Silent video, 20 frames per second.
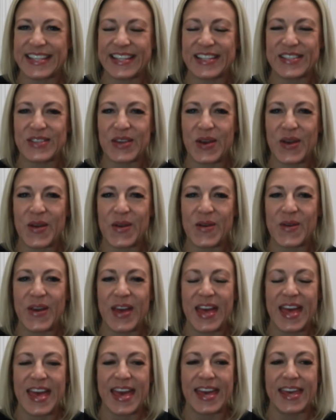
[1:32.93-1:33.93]
So
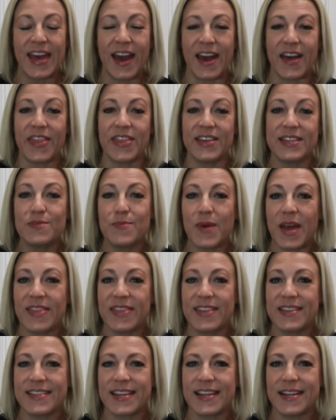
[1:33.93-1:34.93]
yeah, this
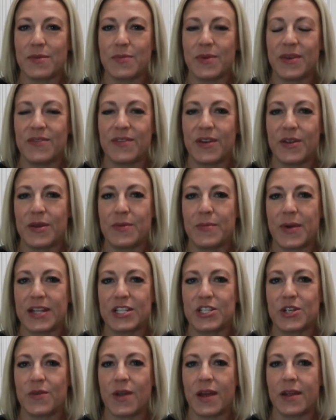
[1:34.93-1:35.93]
month is going to be very
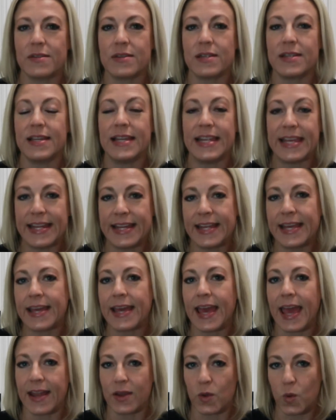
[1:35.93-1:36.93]
much around
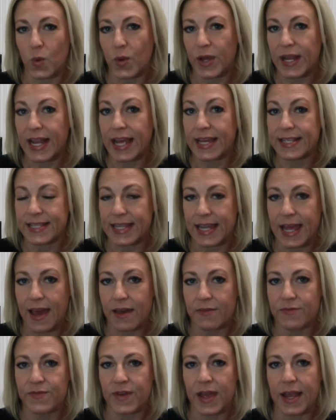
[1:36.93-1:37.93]
leading an organized
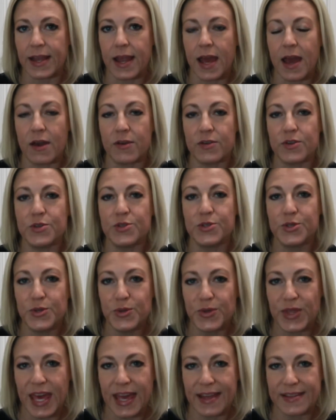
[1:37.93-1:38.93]
life and how you
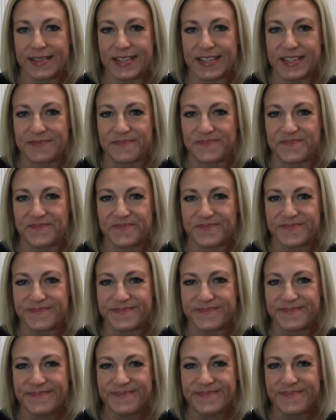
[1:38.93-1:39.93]
do that.
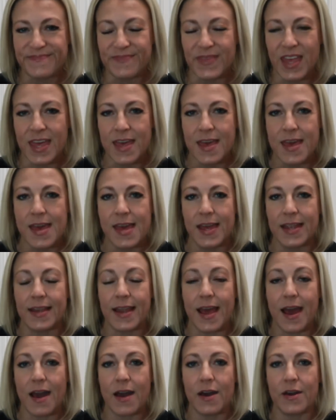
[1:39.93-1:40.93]

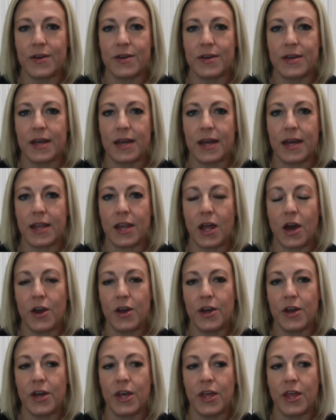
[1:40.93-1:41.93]
Now,
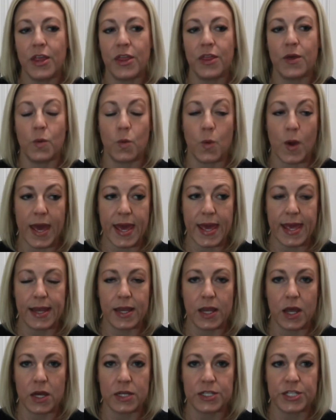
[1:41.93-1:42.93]
along the
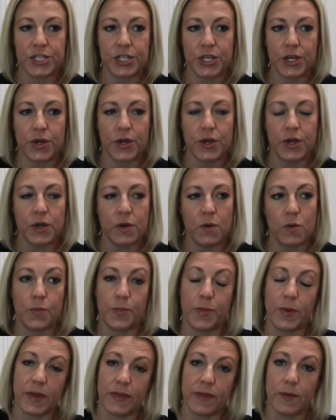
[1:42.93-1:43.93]
way last year,
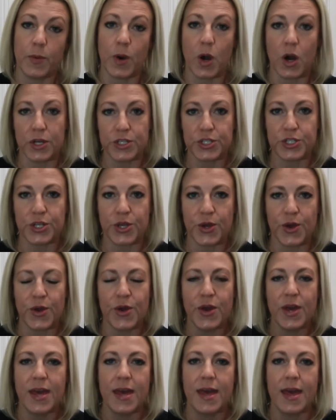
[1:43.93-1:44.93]
or in the past
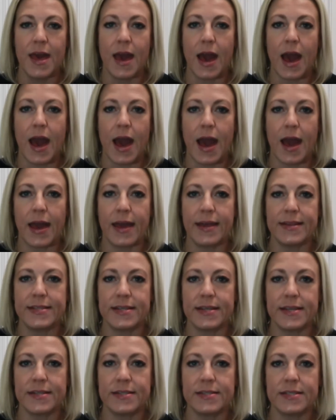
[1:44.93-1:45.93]
year, I
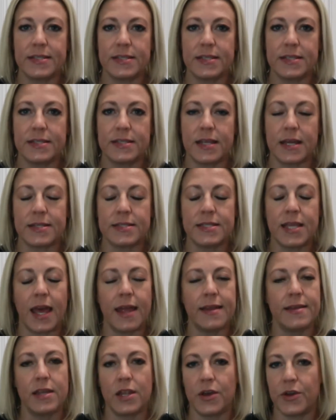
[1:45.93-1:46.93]
did a
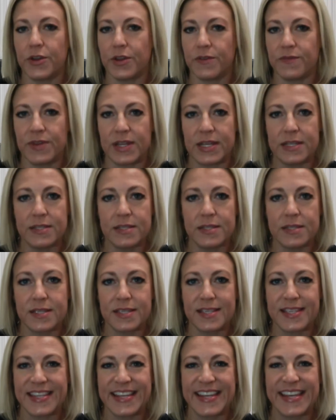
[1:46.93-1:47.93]
ton load of
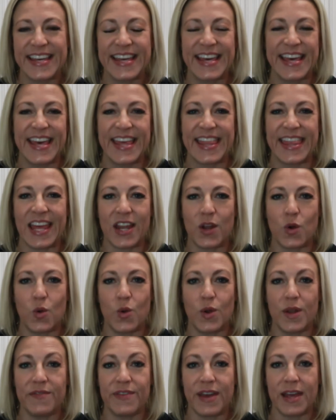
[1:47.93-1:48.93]
lists that are
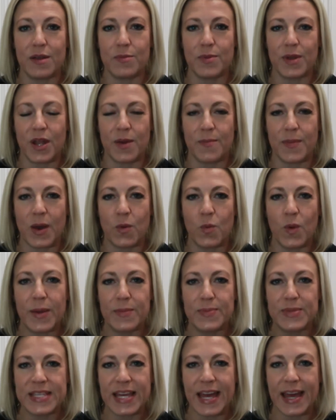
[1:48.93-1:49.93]
all available on my
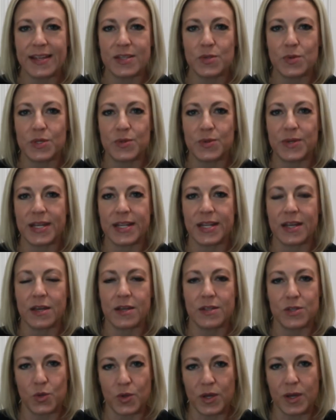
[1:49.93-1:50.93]
website, which we're going
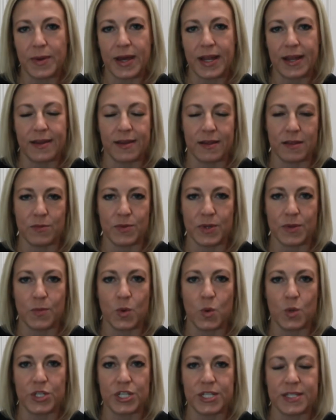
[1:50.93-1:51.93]
to talk about a little bit
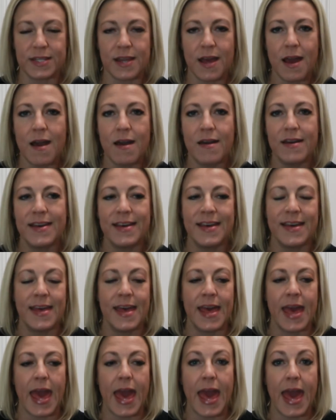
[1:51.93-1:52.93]
more just now.
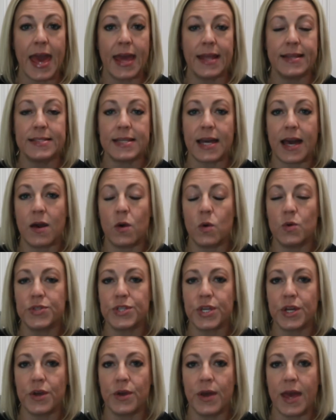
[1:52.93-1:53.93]
And I
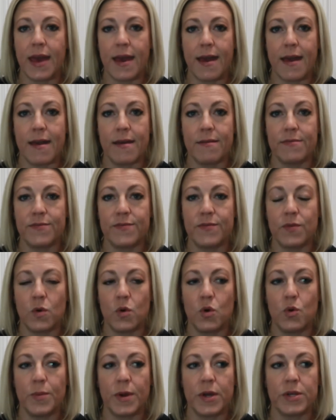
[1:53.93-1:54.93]
also have
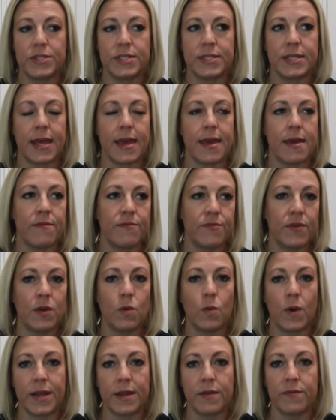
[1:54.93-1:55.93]
almost every
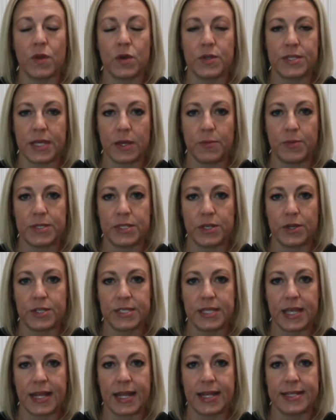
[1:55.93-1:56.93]
one of those
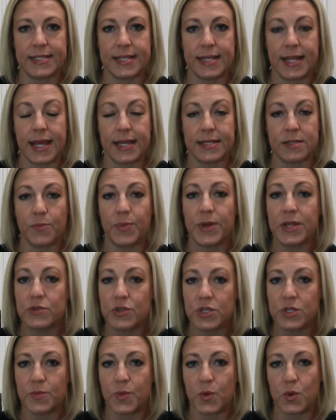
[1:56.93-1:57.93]
episodes that I did has a
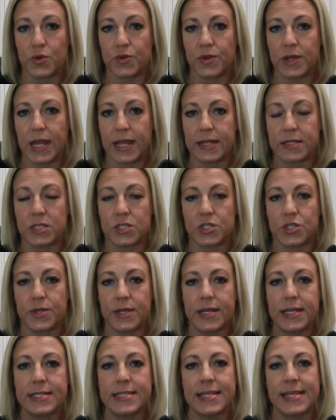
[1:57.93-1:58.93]
Pinterest board related to
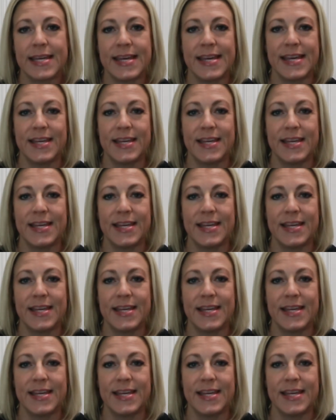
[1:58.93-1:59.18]
it.